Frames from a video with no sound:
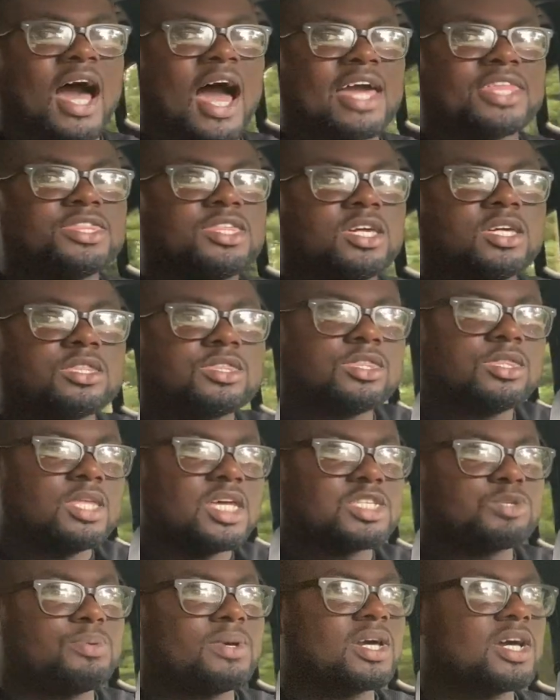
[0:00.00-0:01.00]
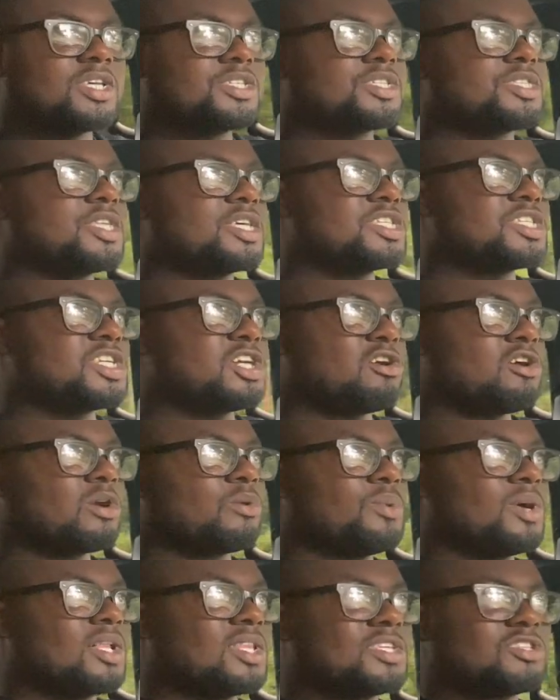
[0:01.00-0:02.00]
I think it's because the
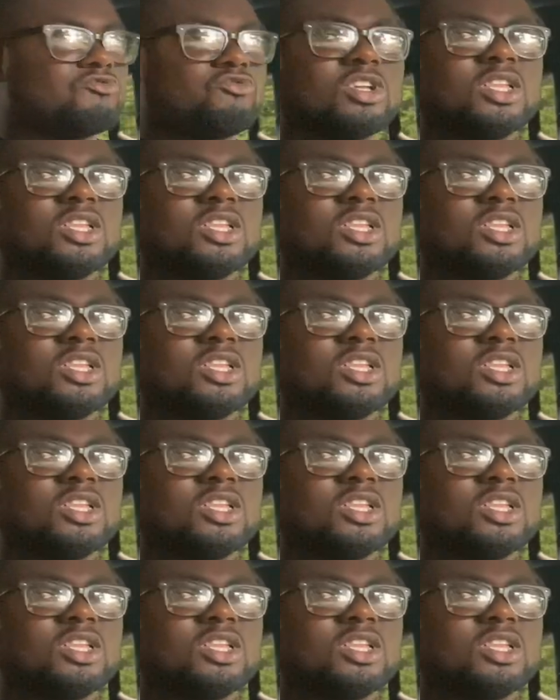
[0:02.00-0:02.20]
steering wheel is